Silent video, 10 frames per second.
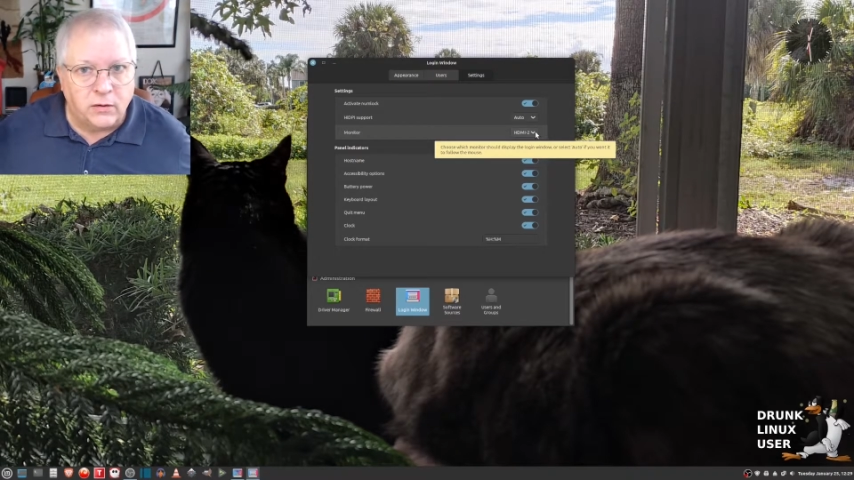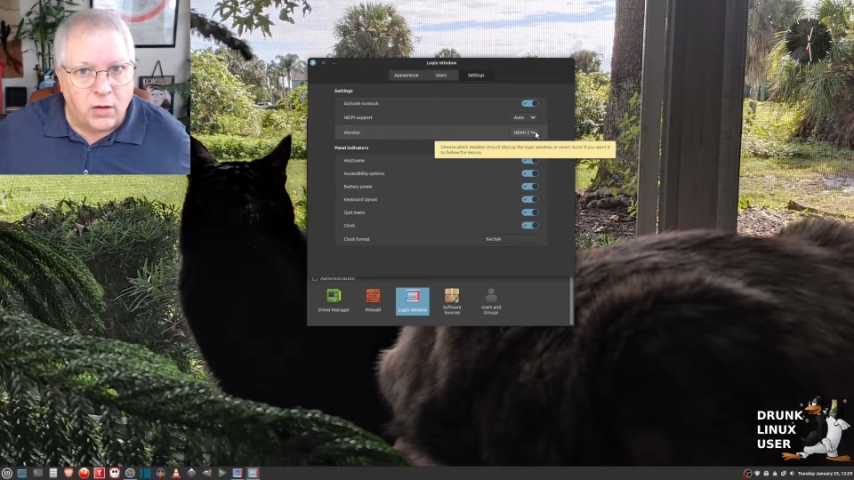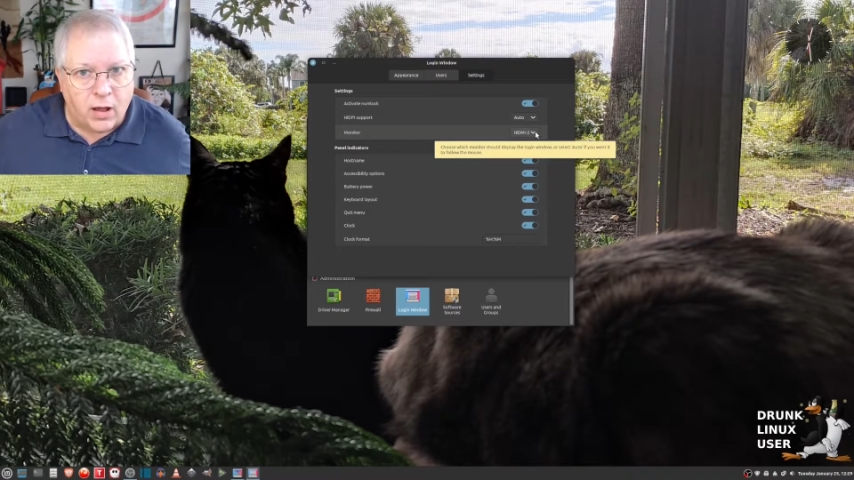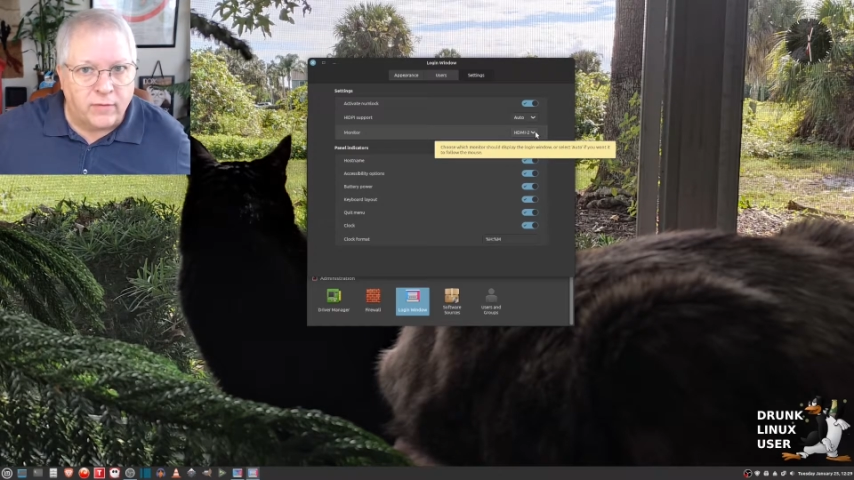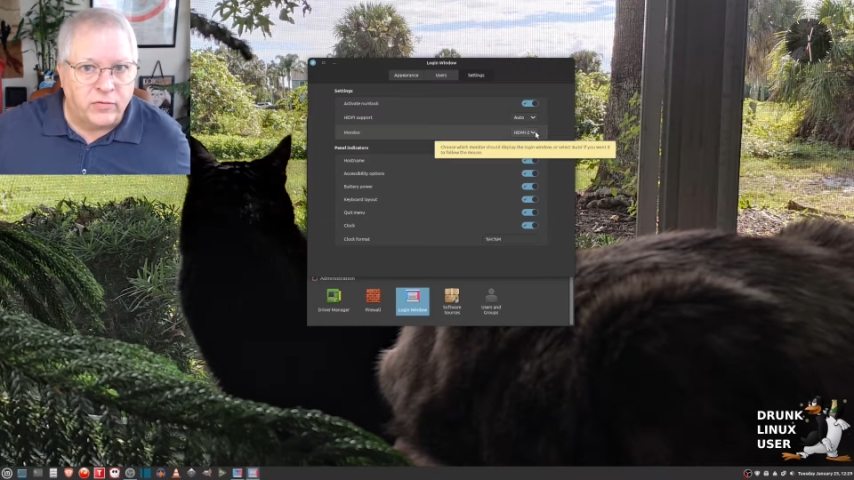
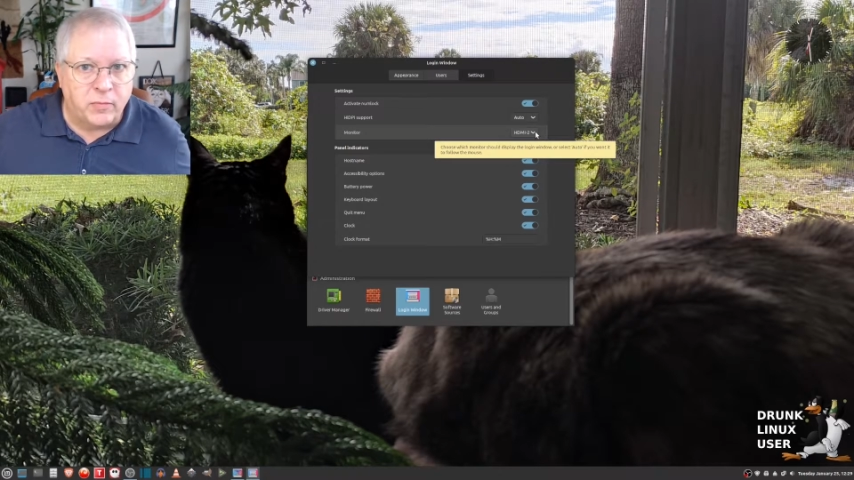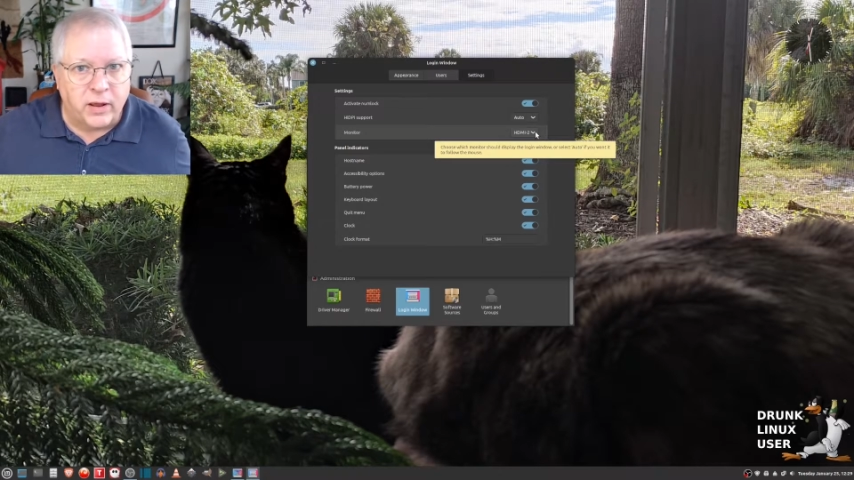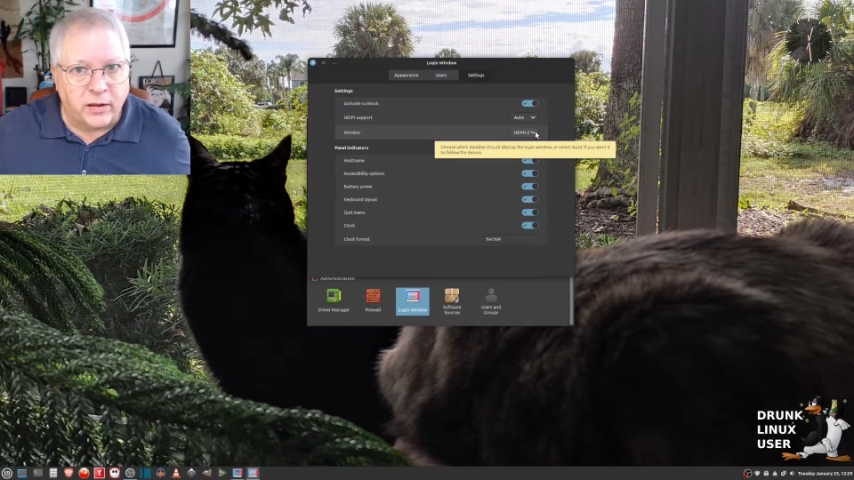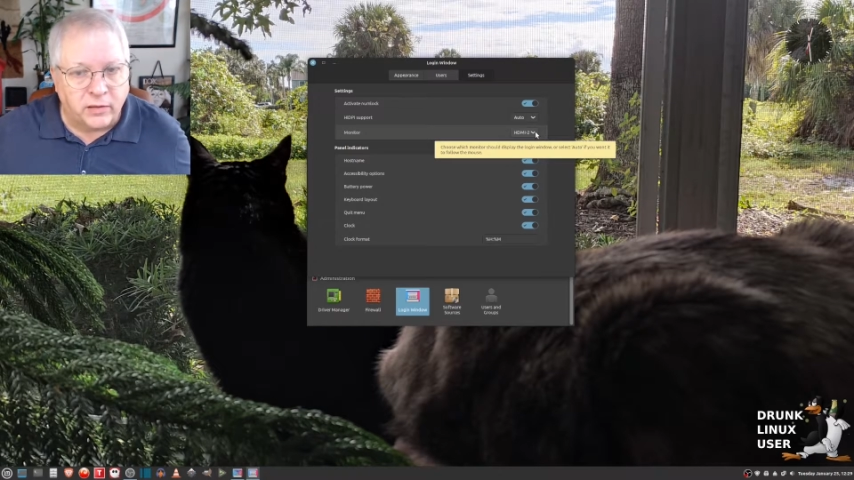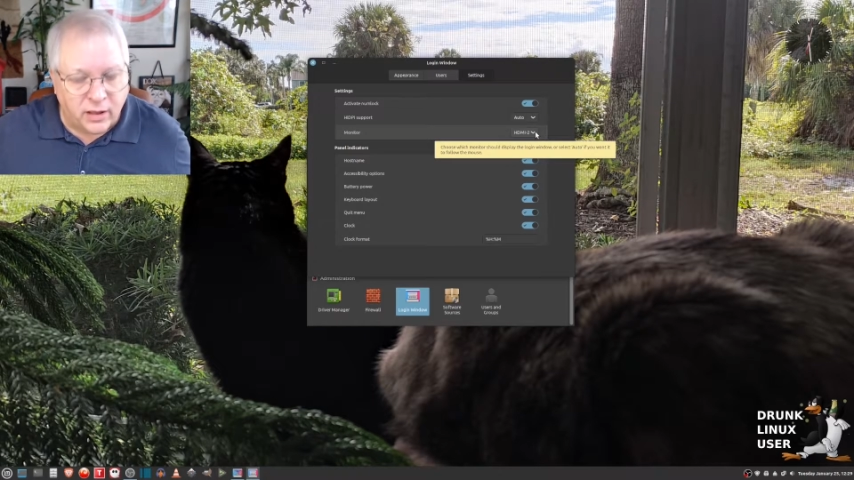off
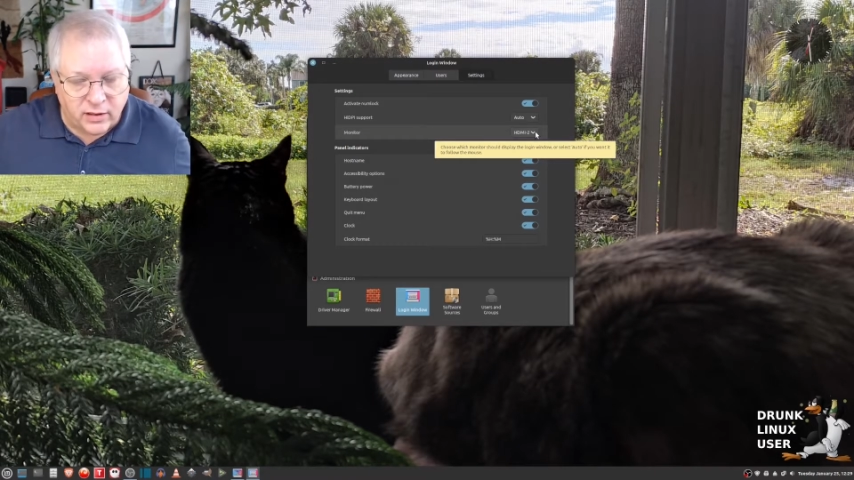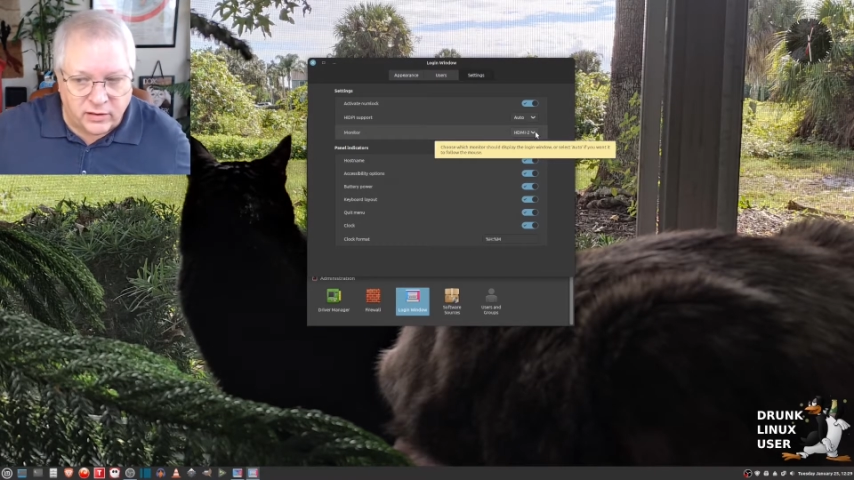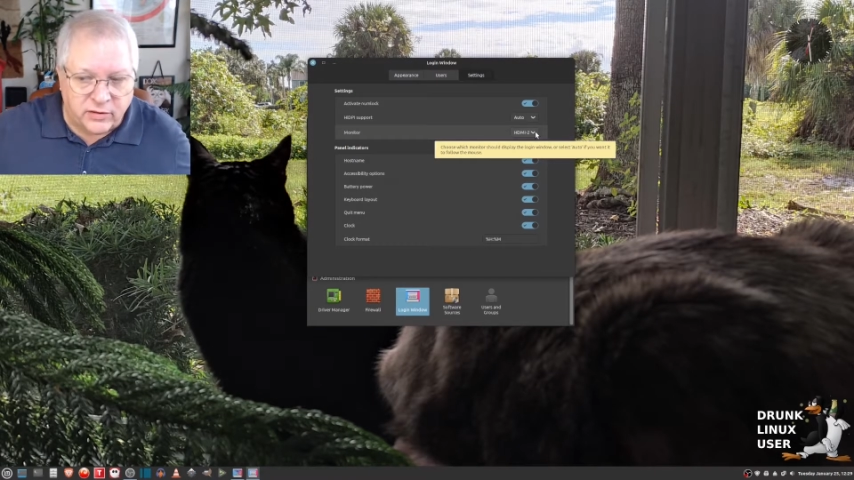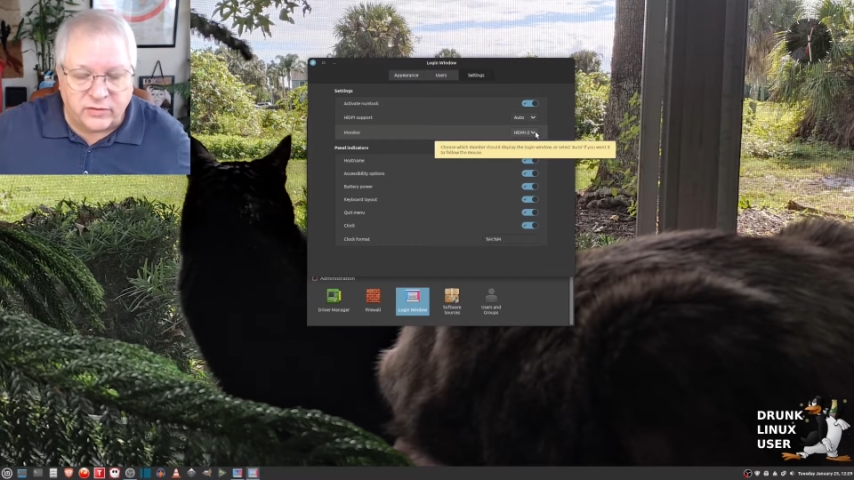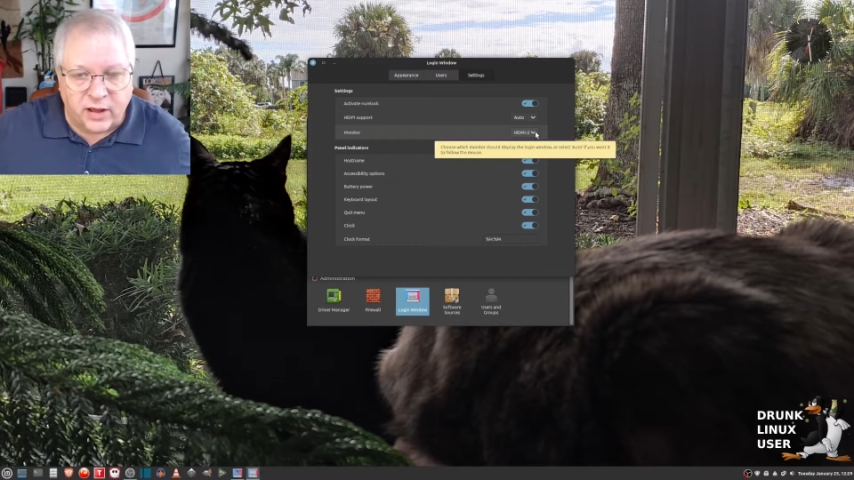to on
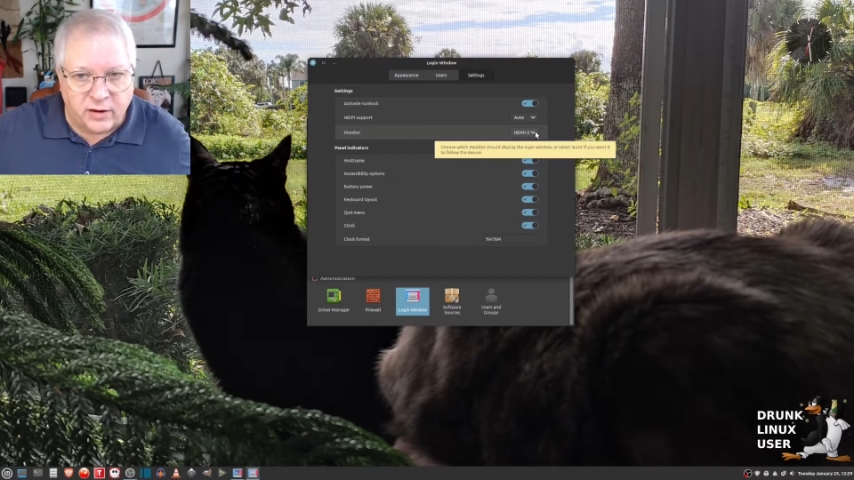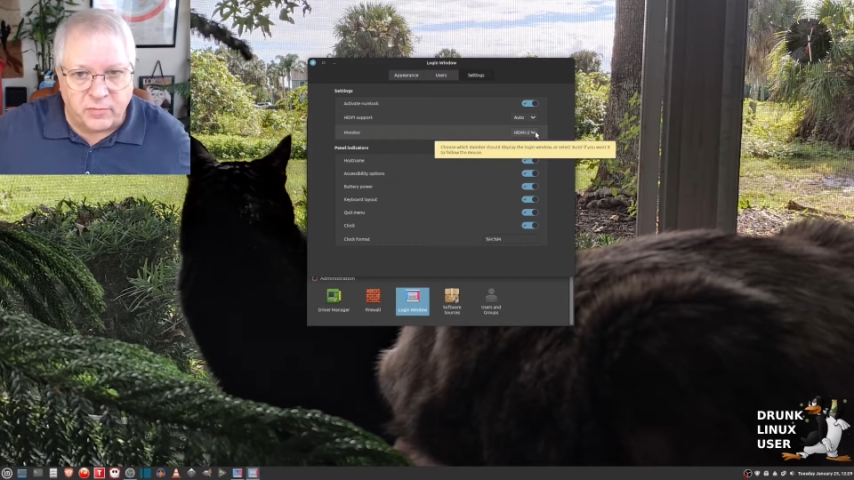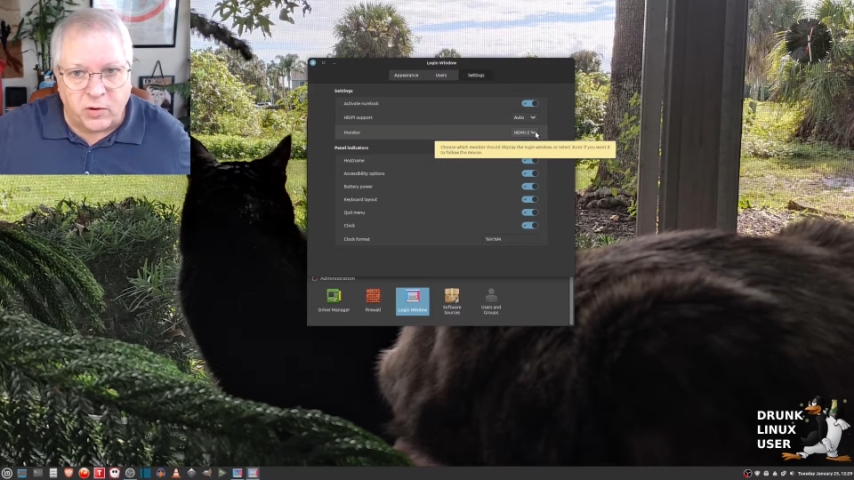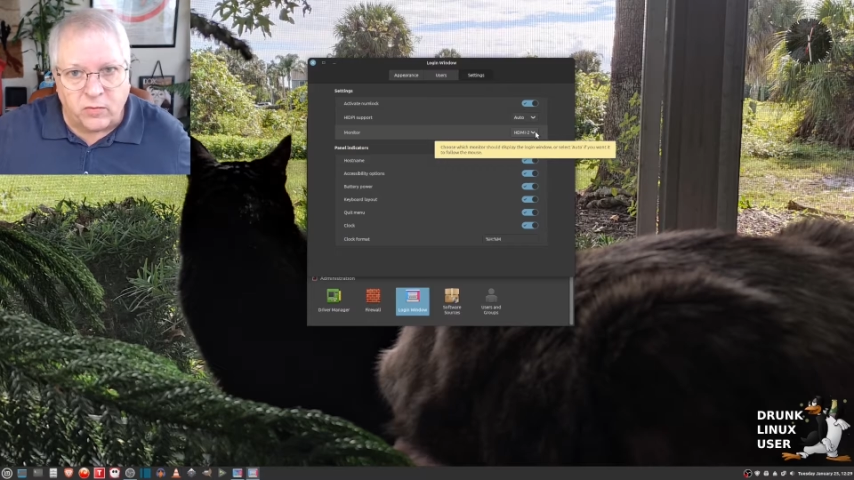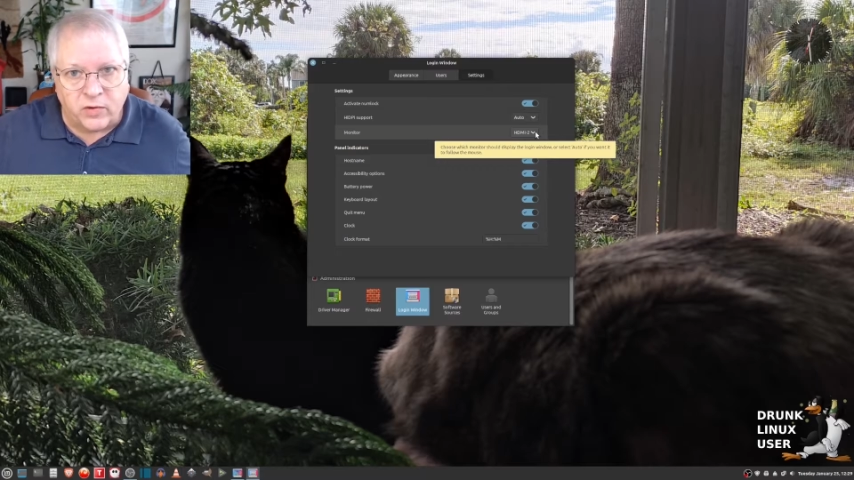this side of me over